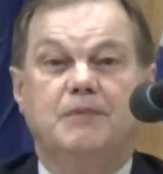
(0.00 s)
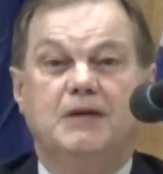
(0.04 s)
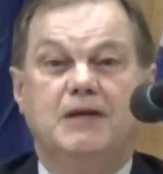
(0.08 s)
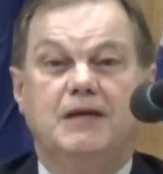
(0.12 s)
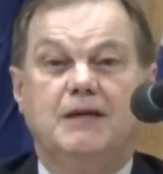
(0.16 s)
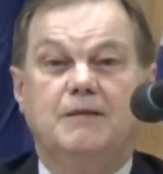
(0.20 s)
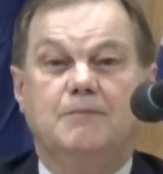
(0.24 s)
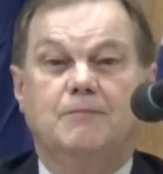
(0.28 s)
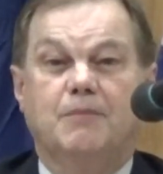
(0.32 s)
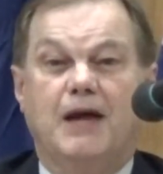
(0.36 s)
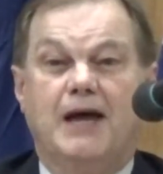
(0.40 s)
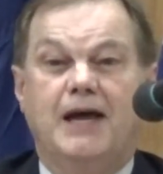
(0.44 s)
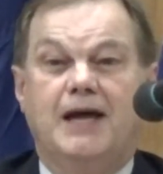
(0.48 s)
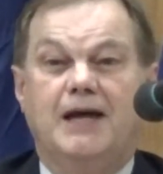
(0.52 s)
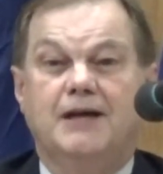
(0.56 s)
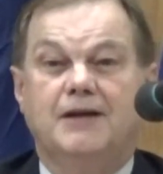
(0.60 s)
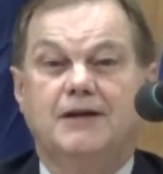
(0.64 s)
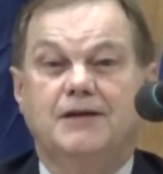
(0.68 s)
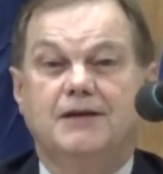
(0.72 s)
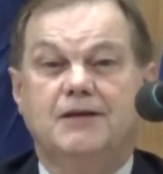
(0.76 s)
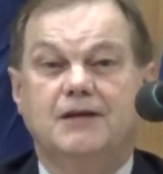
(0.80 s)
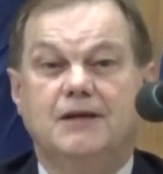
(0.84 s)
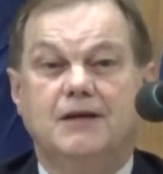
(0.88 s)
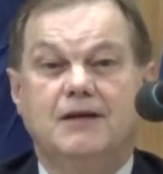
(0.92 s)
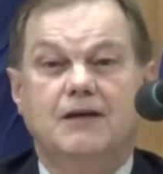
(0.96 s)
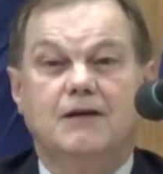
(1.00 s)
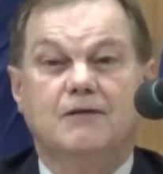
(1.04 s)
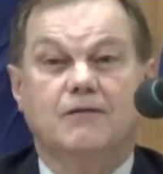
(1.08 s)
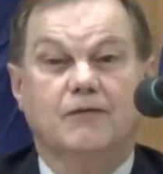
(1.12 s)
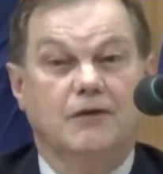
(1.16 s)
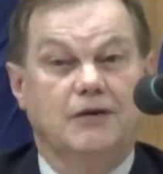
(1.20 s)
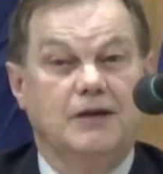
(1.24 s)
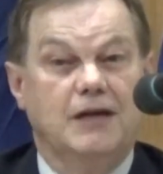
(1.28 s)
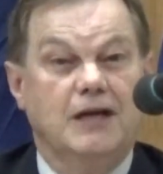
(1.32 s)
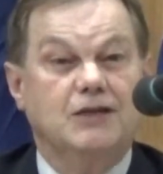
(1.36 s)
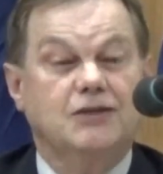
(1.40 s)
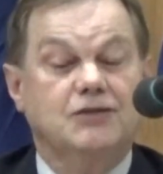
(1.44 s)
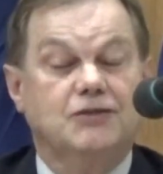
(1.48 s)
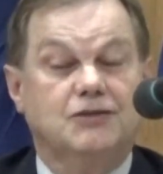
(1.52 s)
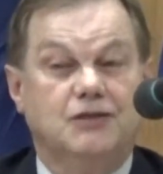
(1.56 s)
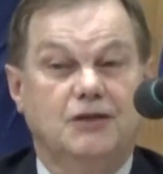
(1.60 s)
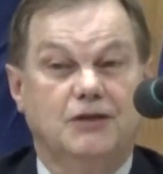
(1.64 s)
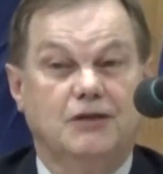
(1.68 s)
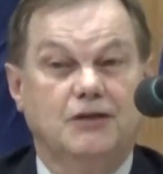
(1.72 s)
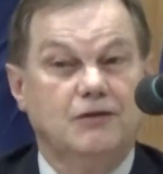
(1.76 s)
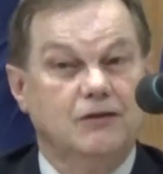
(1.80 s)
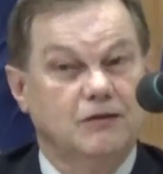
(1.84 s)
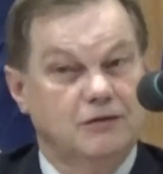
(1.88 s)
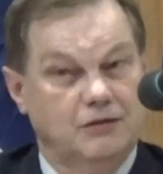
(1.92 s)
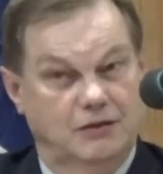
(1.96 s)
being planned for next
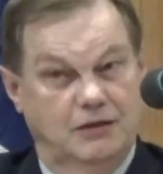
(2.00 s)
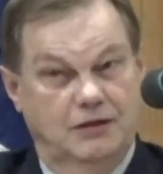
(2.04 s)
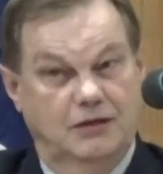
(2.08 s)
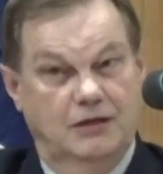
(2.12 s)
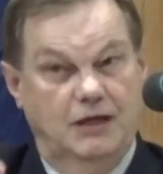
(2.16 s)
year.